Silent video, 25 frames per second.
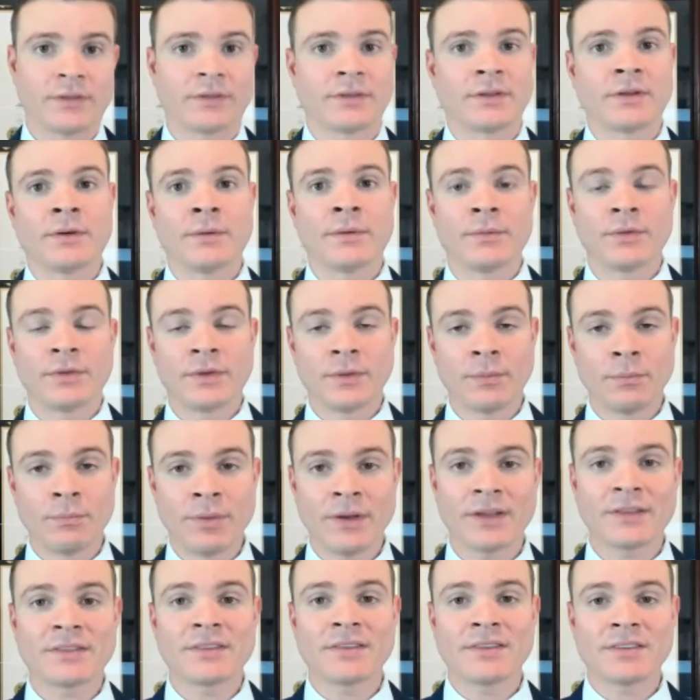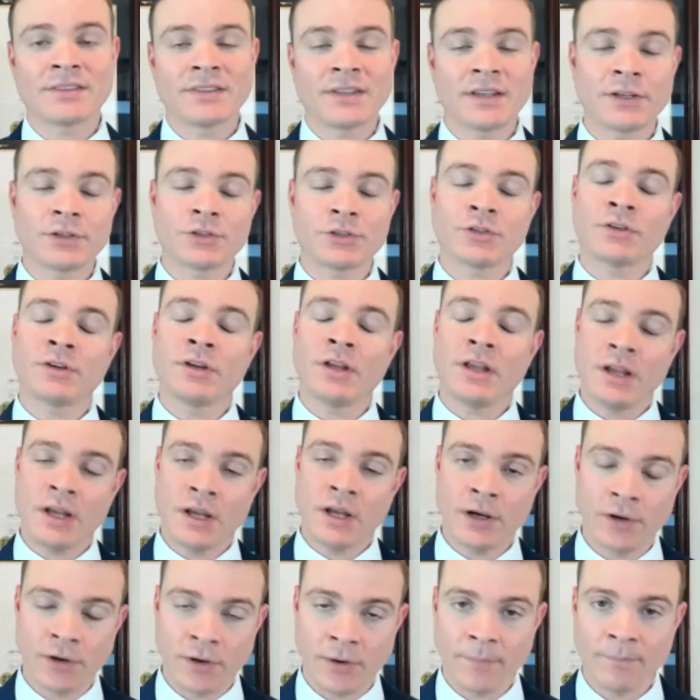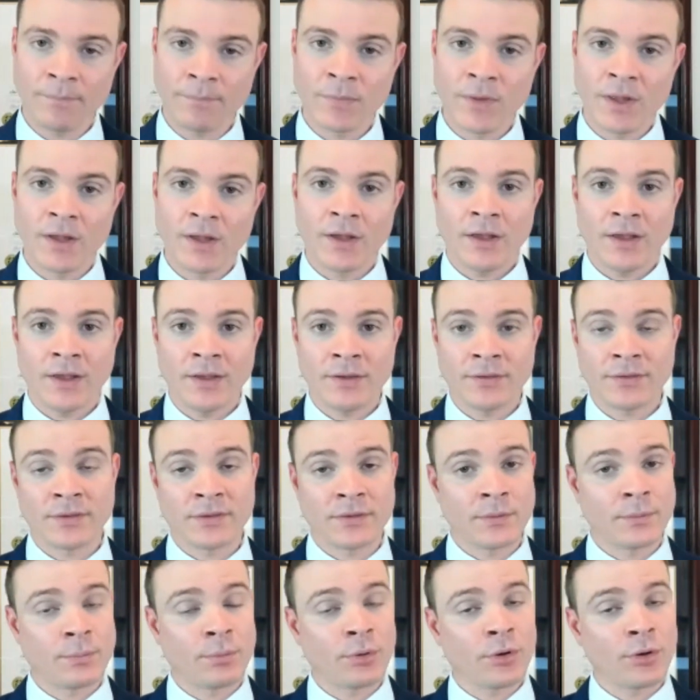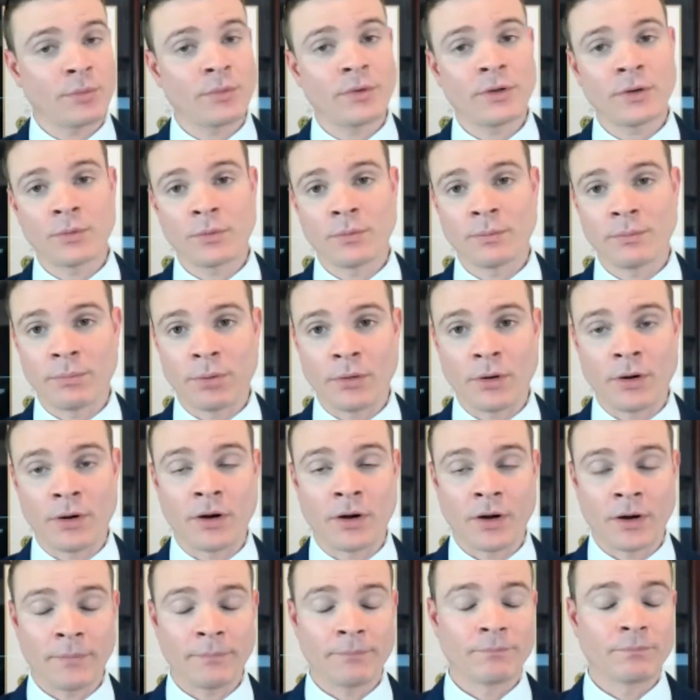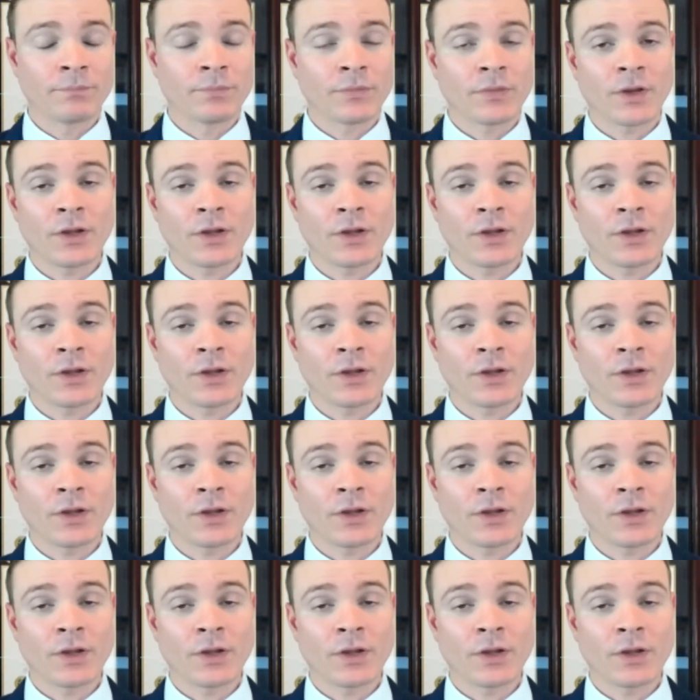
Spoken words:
the big distinction here is that the permanent bar